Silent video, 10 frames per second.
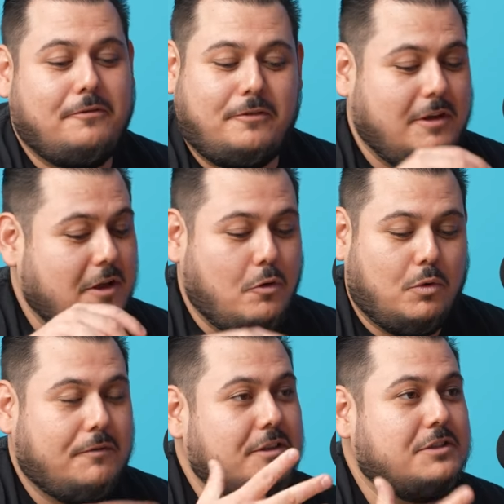if,
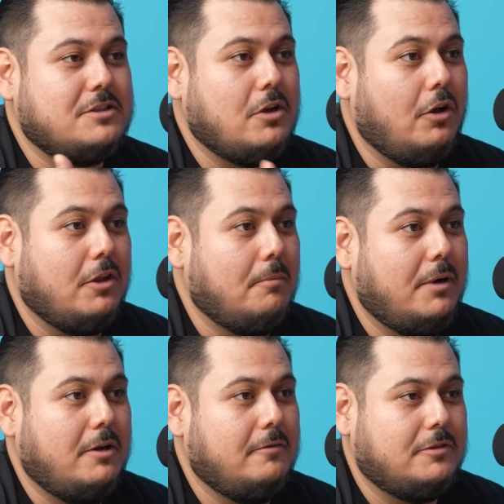what if it's all the
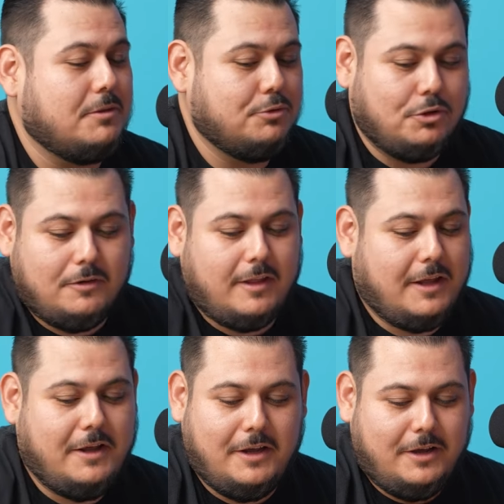above? Some sort of
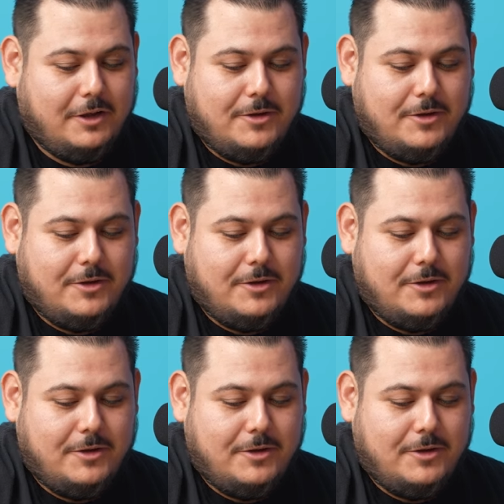like